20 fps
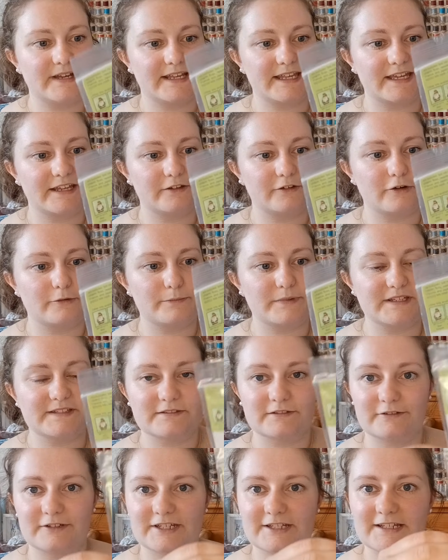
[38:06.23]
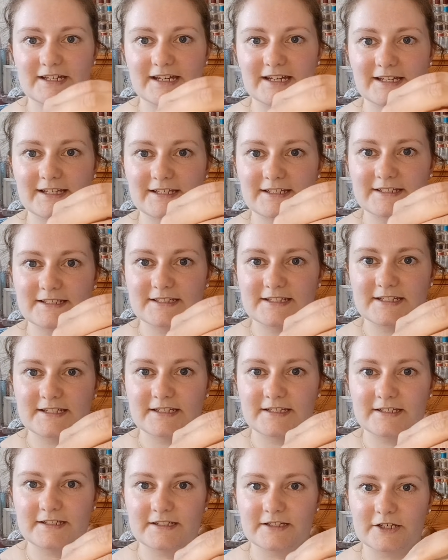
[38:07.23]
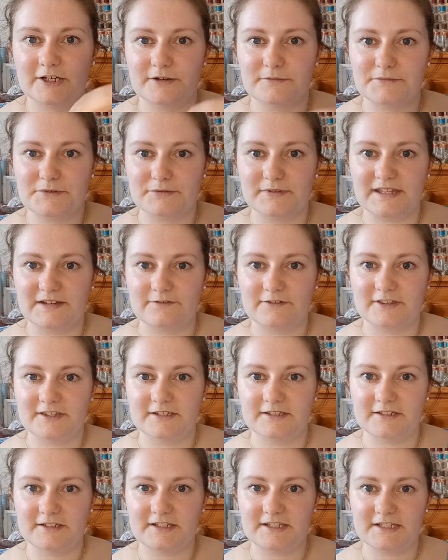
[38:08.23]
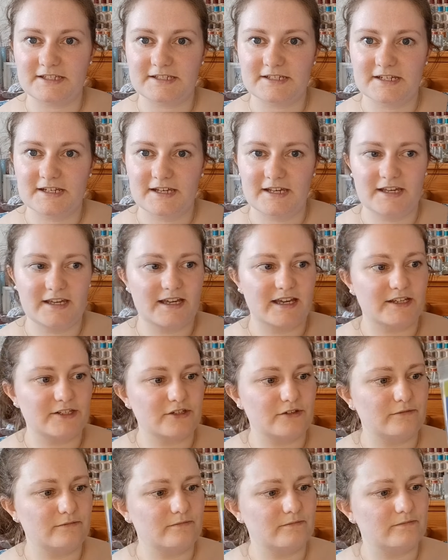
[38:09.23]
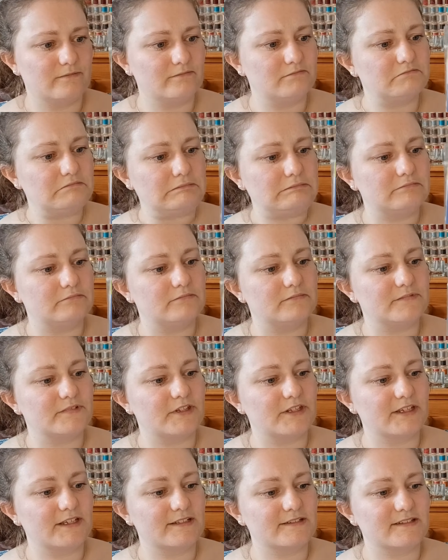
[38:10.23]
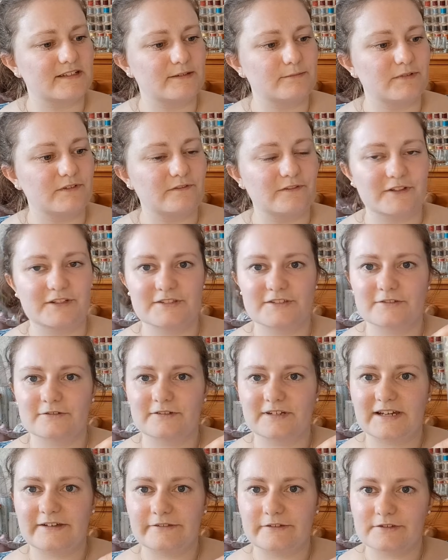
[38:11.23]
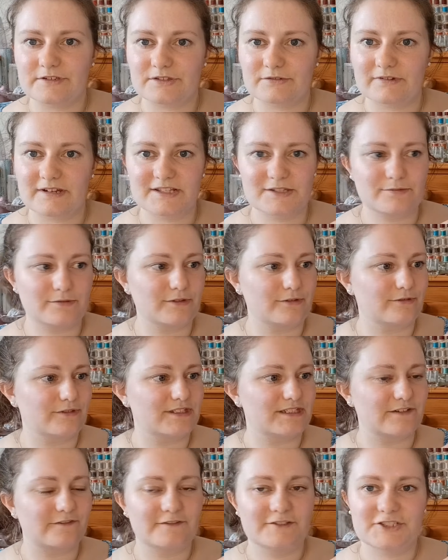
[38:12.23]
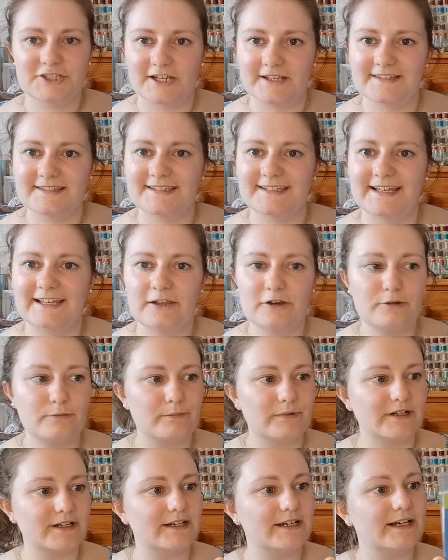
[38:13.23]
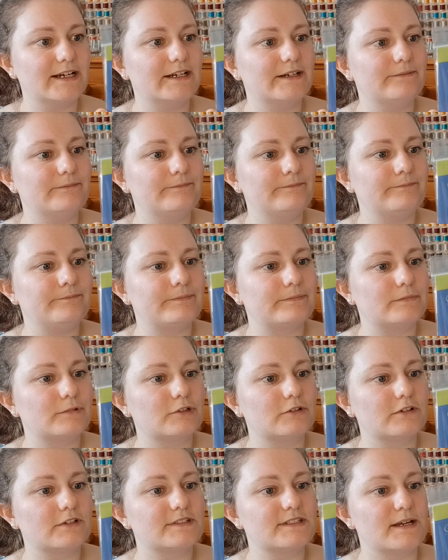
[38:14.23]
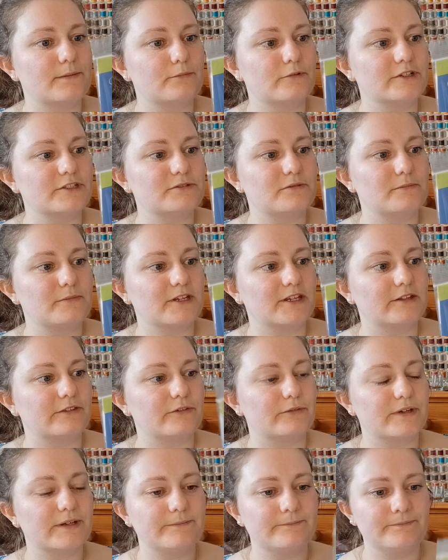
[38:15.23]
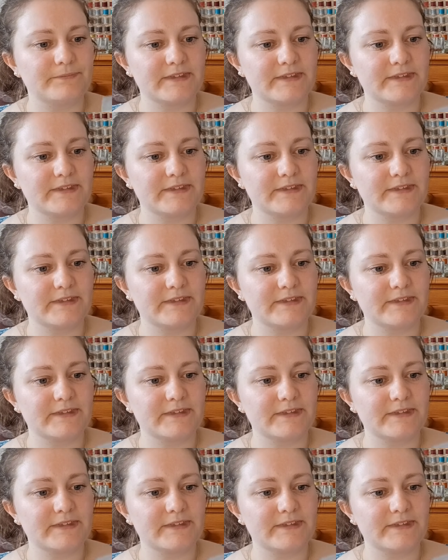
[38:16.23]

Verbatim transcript: again, got bees on it and comes with everything you need. Don't think it's going to be fun sorting out those threads with all the different shades of yellow, but um, we'll cross that bridge when we get to it.